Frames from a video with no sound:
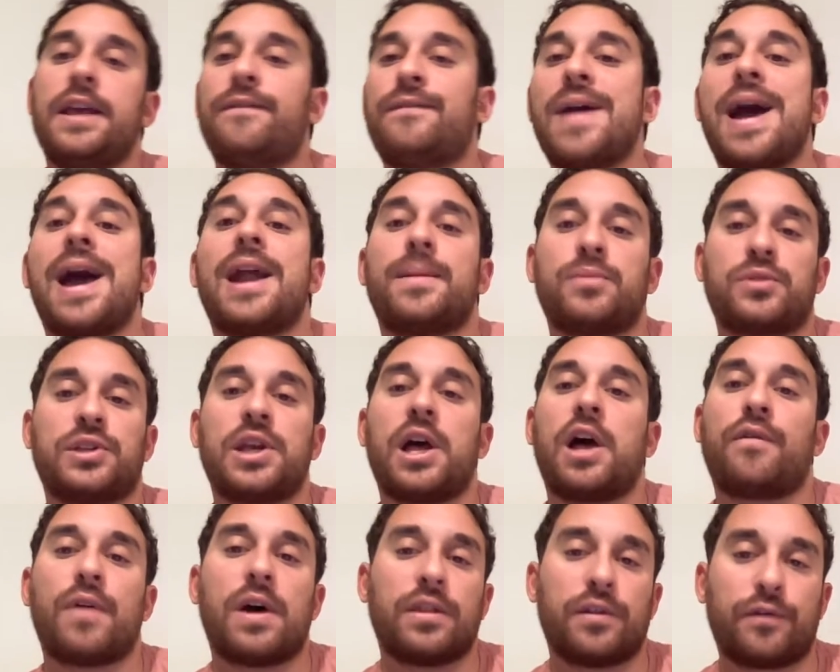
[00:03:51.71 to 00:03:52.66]
And he
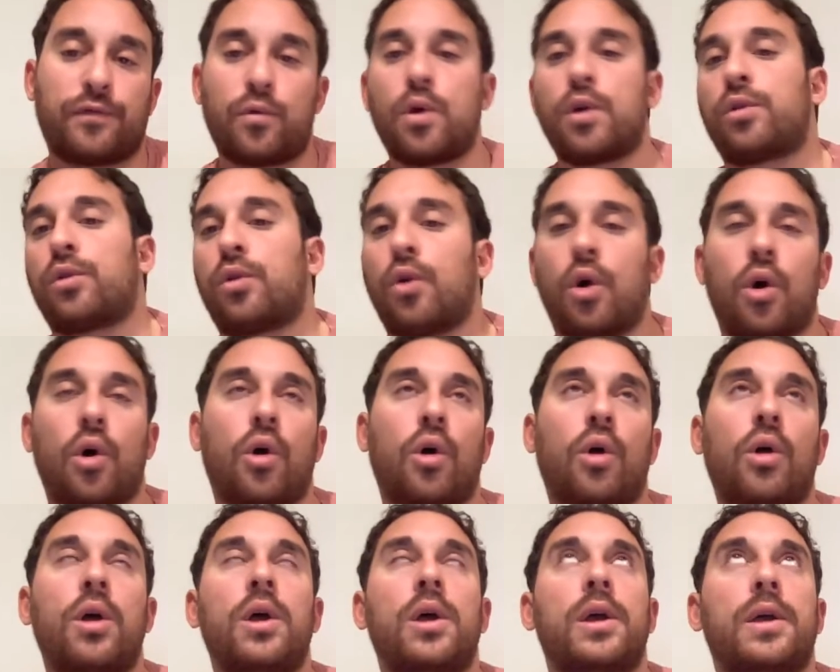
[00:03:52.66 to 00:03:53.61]
found himself on the fourth
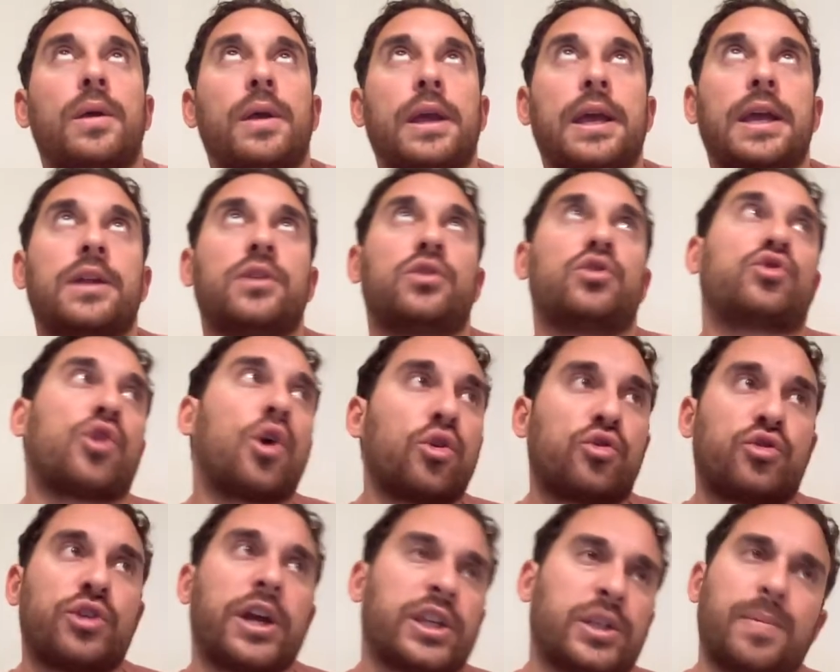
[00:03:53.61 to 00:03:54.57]
goal
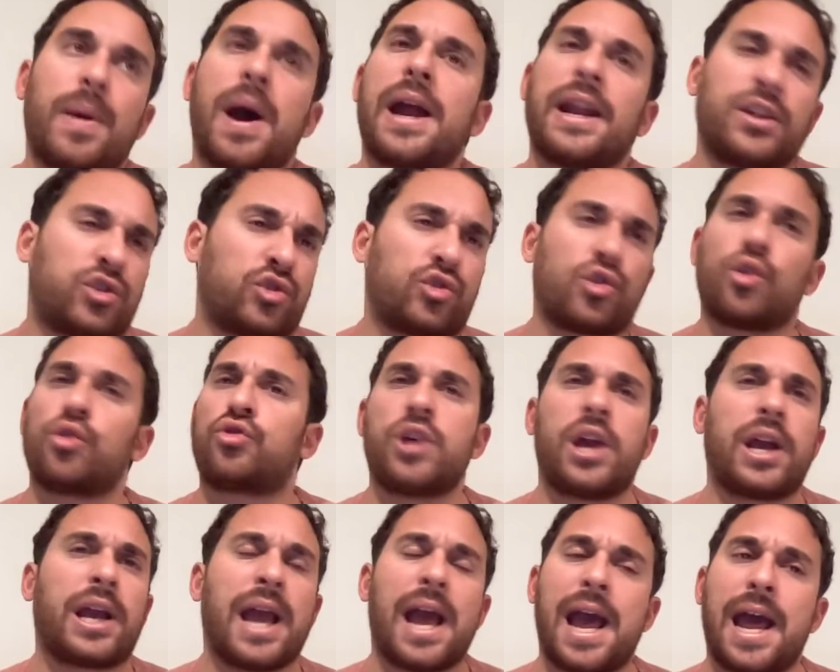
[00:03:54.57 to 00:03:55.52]
in Trocheck's spot
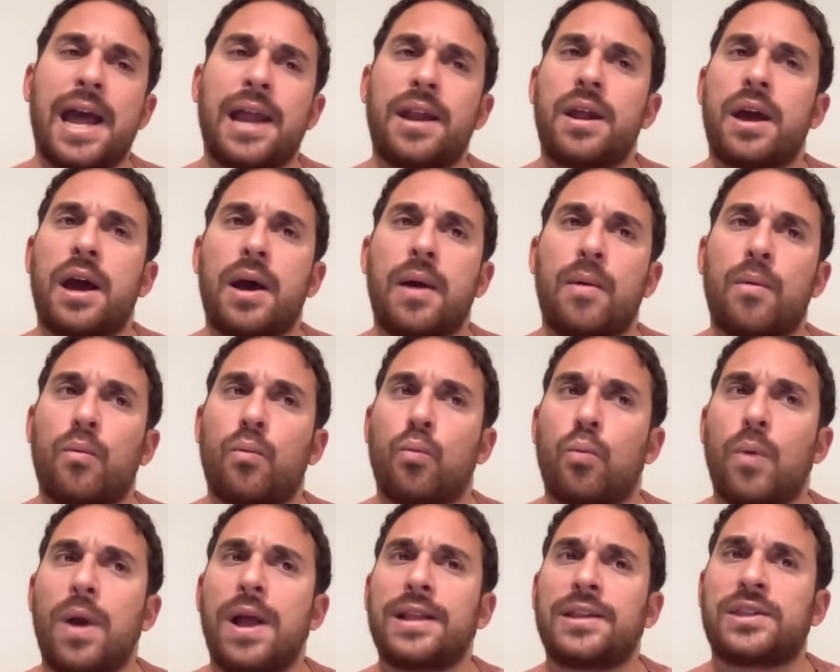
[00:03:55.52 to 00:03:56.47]
as Trocheck had
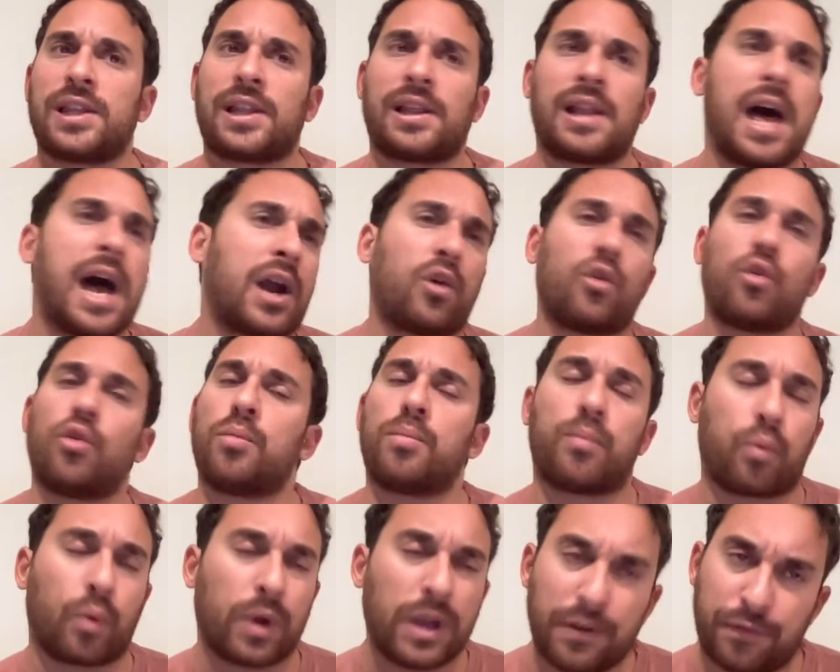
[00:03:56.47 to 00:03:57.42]
went to the
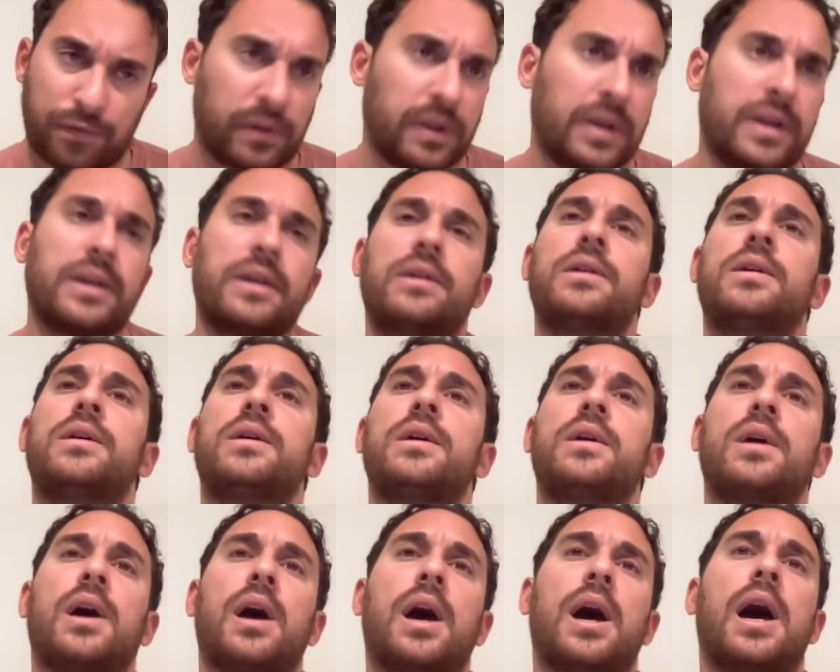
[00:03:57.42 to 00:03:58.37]
locker room
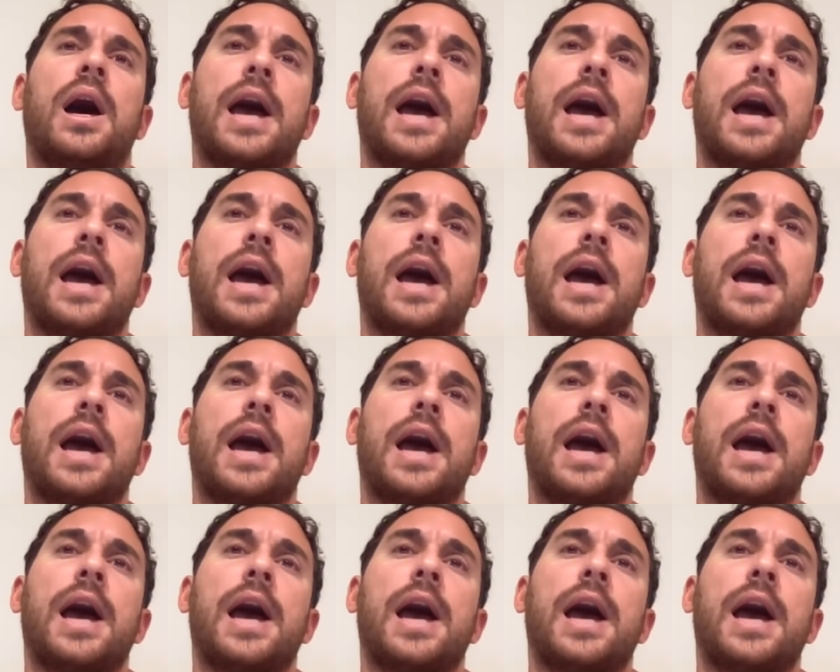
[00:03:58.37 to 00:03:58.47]
briefly.